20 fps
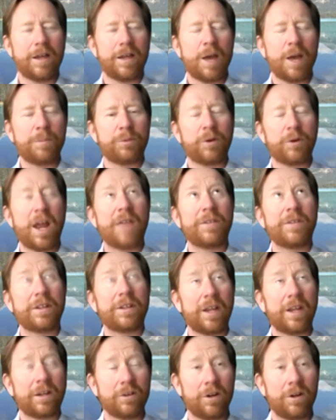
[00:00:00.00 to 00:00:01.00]
private
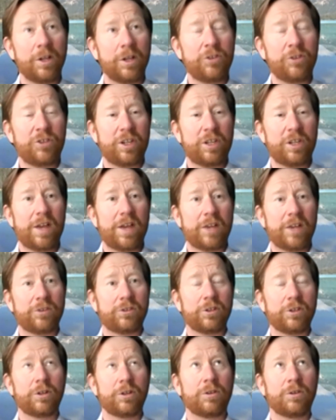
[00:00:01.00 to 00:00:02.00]
technology
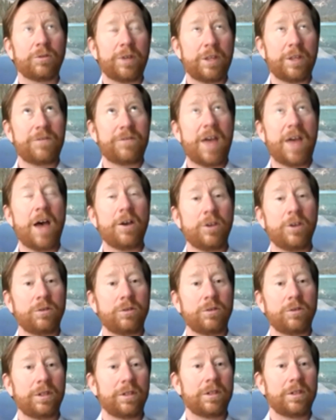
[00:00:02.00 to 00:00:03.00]
investor with a
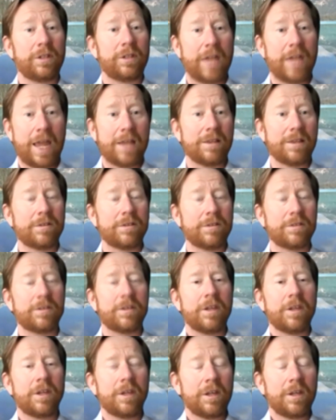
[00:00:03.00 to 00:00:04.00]
value lens,
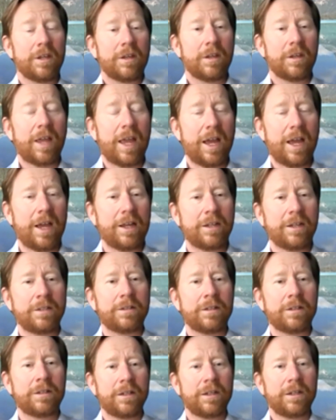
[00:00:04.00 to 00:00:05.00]
and
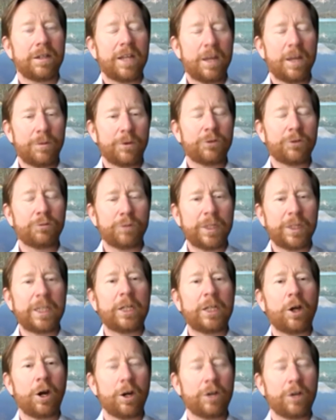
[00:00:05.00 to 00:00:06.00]
it was really
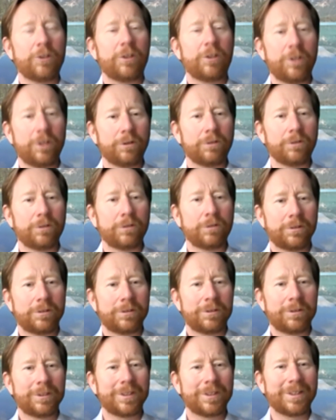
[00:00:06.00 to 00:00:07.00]
hard to do
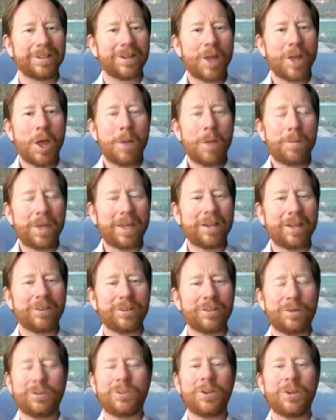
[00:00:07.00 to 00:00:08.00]
because
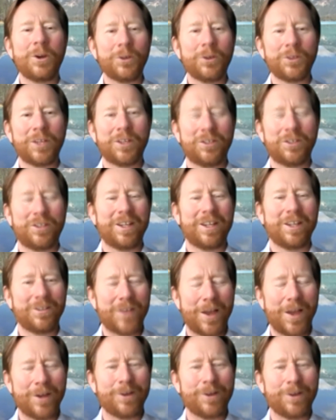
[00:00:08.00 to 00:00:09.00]
there was no such thing as
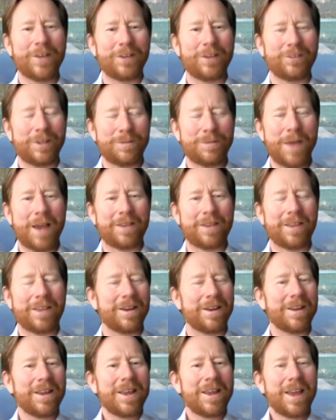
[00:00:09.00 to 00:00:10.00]
value investing back then.
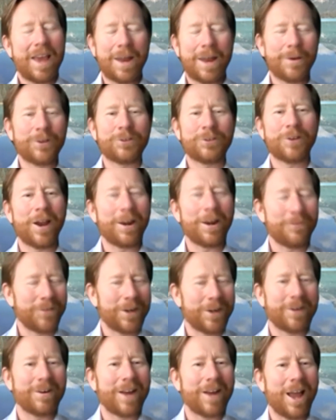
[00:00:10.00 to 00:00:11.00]
And I was trying to
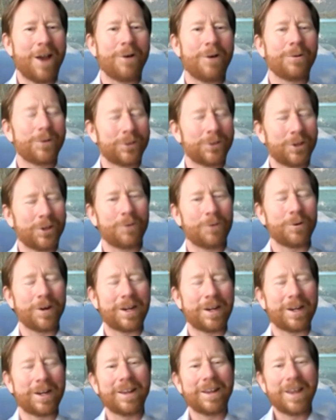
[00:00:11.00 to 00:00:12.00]
figure out how it was all working.